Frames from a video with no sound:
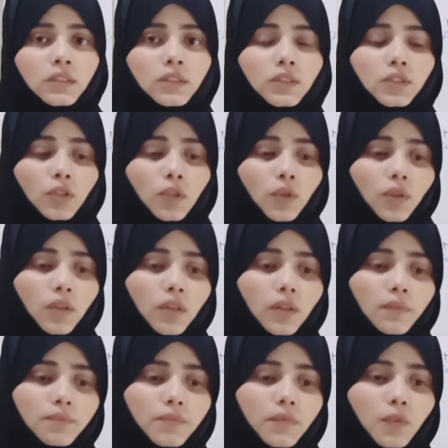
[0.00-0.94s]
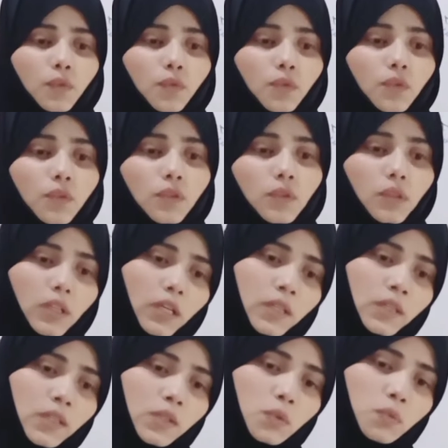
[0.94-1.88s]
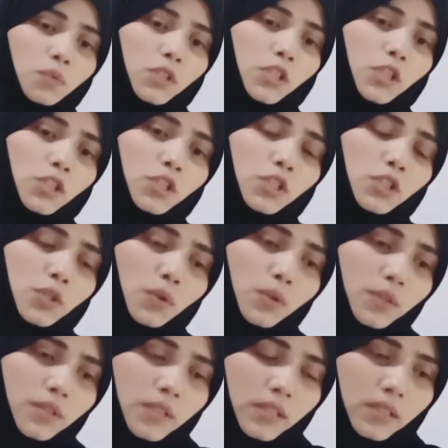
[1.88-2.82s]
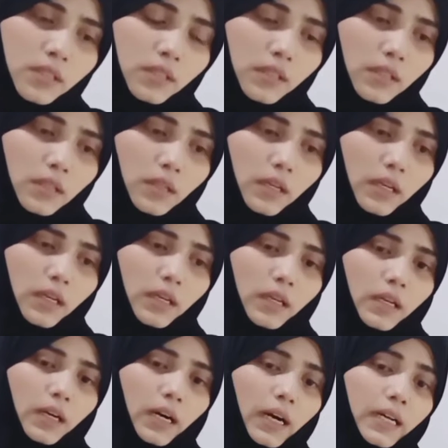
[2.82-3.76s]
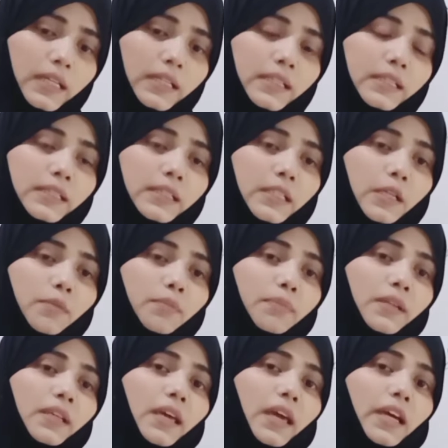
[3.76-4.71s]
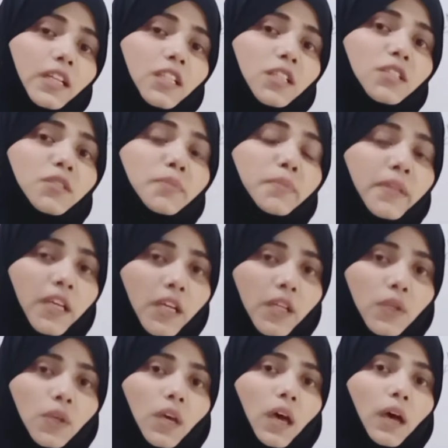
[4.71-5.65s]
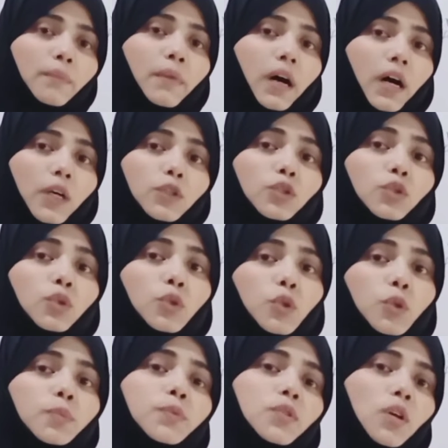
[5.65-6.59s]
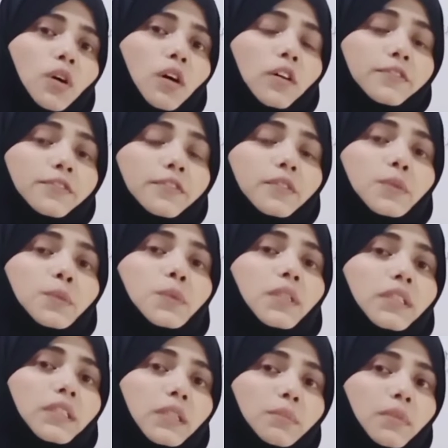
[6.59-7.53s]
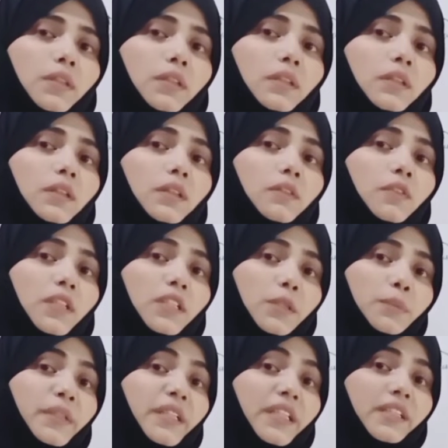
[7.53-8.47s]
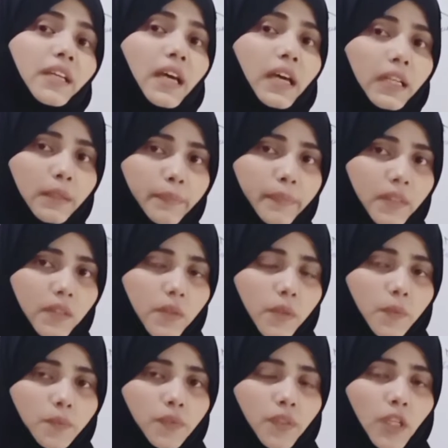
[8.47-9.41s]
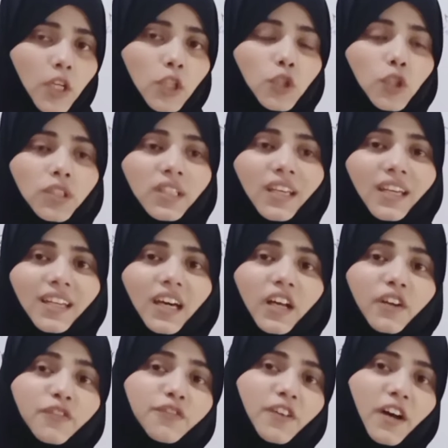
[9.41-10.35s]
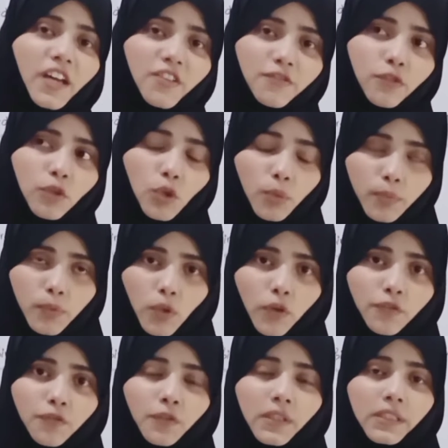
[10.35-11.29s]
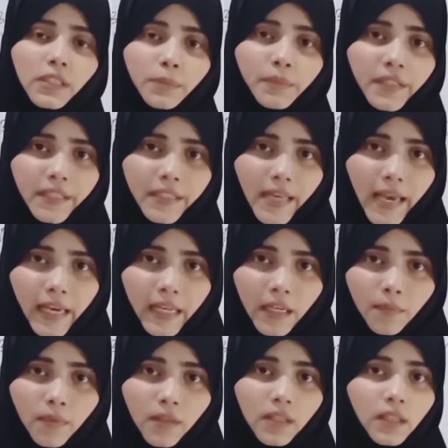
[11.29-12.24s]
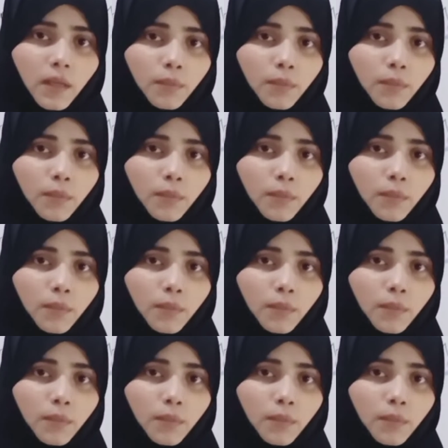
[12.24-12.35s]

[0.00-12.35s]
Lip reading: So in this video tutorial I'll deeply explain you about groups of vertebrate animals. So there are 5 groups of vertebrate animal.